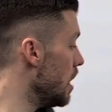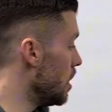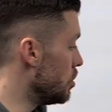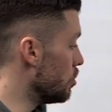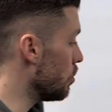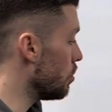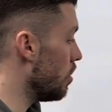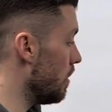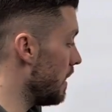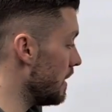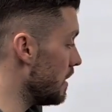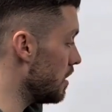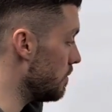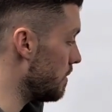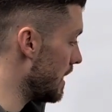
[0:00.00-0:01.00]
You're not then
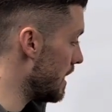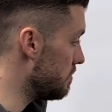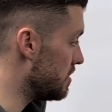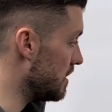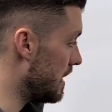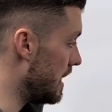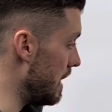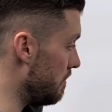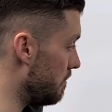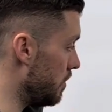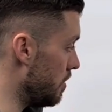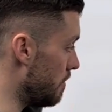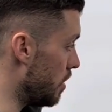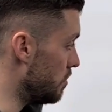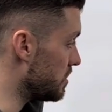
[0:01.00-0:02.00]
going to be able to give
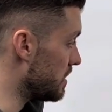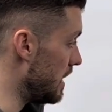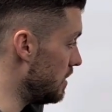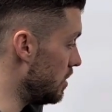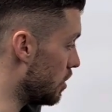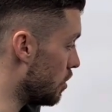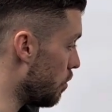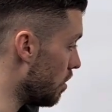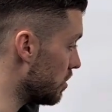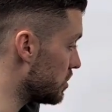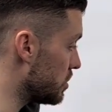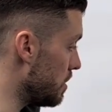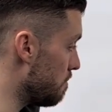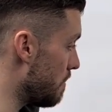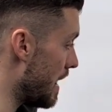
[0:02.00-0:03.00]
your most in your quads,
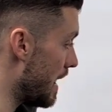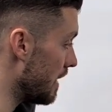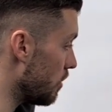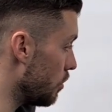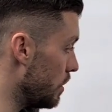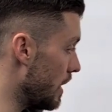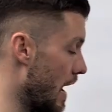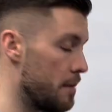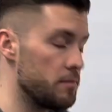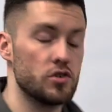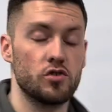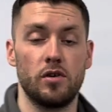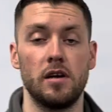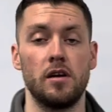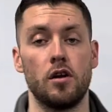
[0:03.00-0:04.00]
your back, or your
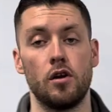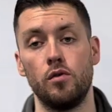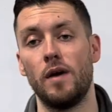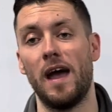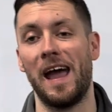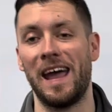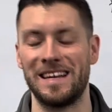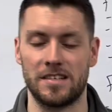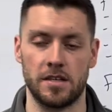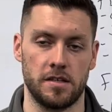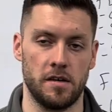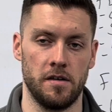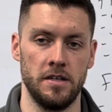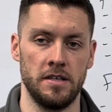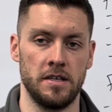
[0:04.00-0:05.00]
hamstring glute
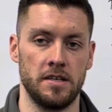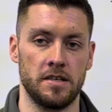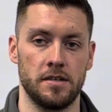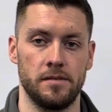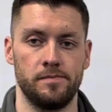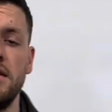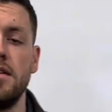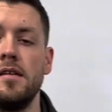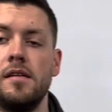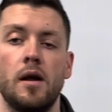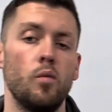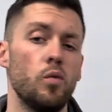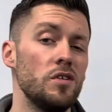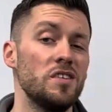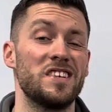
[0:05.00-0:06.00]
exercises. Now,
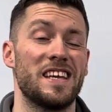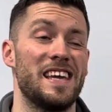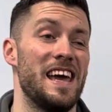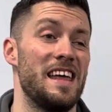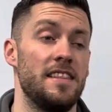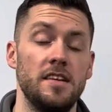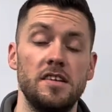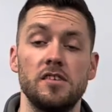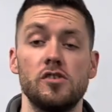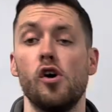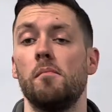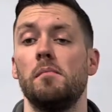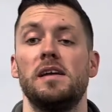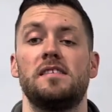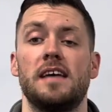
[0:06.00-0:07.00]
once again, this is
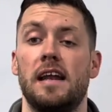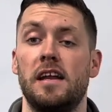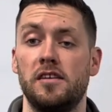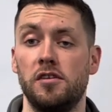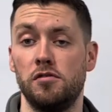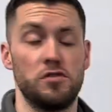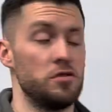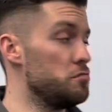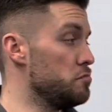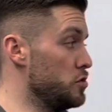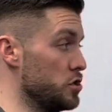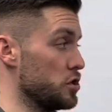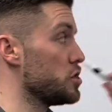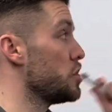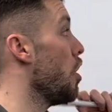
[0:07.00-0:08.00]
not me telling you to
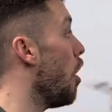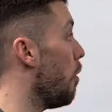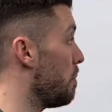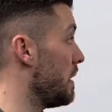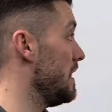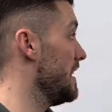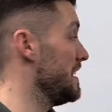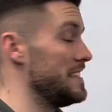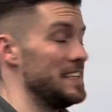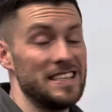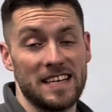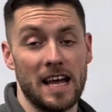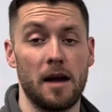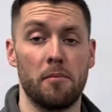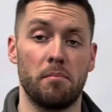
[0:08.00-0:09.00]
just copy this
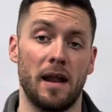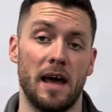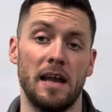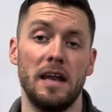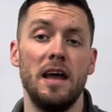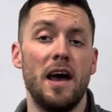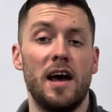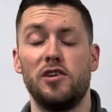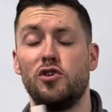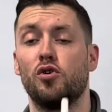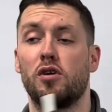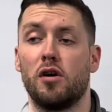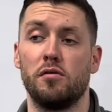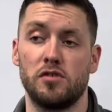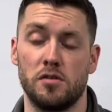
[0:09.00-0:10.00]
exact plan and you're
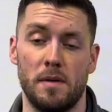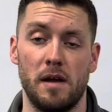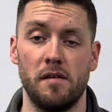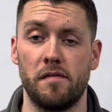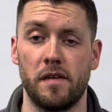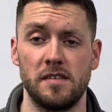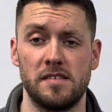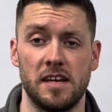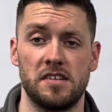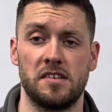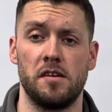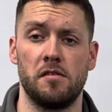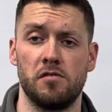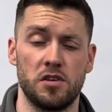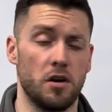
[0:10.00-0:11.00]
going to make
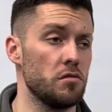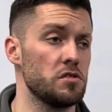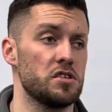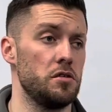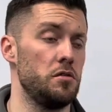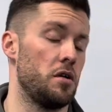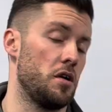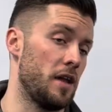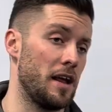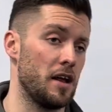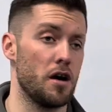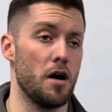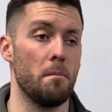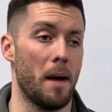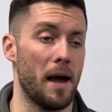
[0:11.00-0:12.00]
fantastic results so you can then
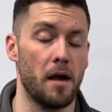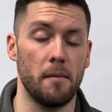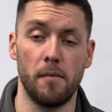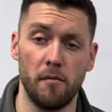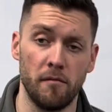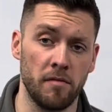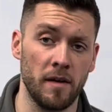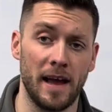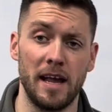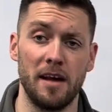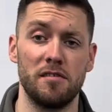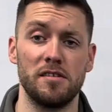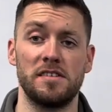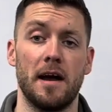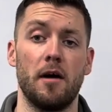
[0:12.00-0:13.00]
come back a month later
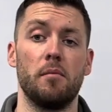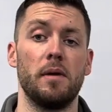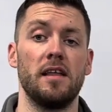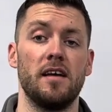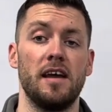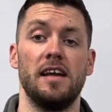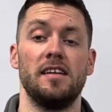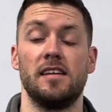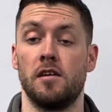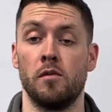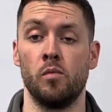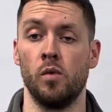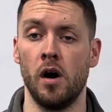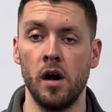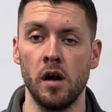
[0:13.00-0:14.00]
and tell me that it
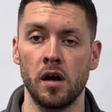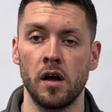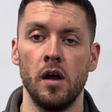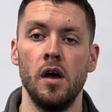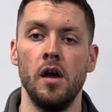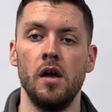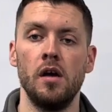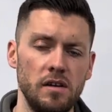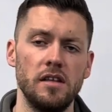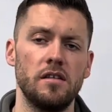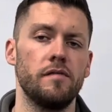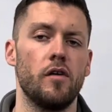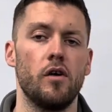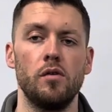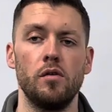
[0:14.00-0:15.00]
didn't work. You need
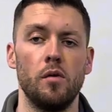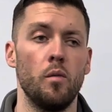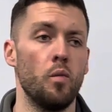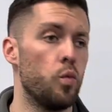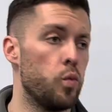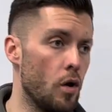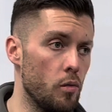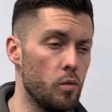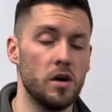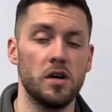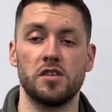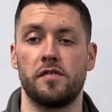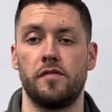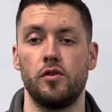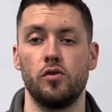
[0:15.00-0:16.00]
to find what
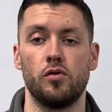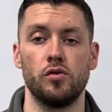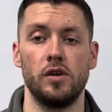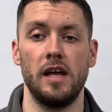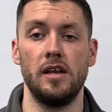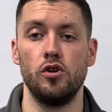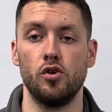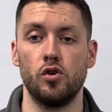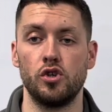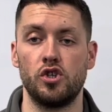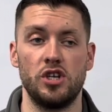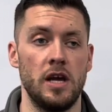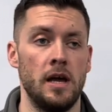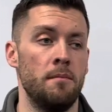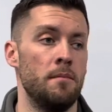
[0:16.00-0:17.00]
works for in your
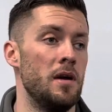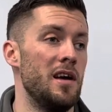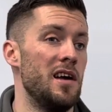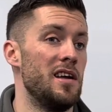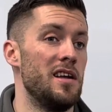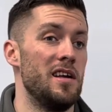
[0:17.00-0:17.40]
gym.